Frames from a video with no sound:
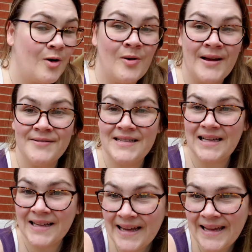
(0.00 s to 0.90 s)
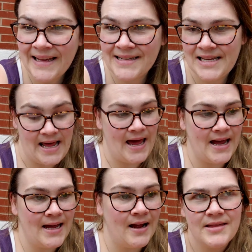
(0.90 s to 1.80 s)
when I was cleaning
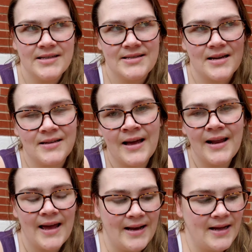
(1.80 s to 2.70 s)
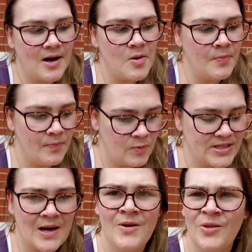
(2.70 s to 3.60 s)
today, the sunlight was
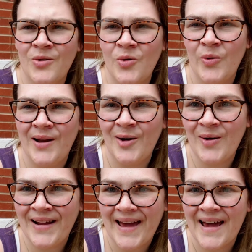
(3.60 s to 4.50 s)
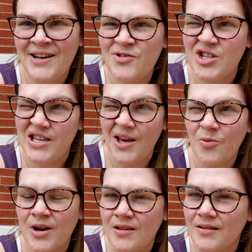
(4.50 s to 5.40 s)
coming through the window and kind of just hit
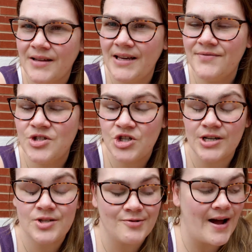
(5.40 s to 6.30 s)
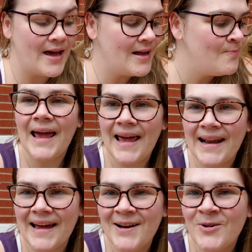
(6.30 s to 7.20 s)
one of the leaves just right,
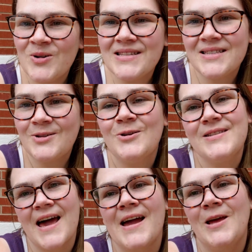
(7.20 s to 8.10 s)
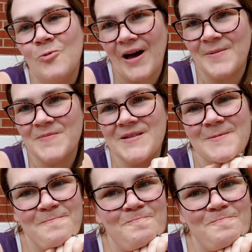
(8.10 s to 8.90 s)
and I noticed little tiny webs.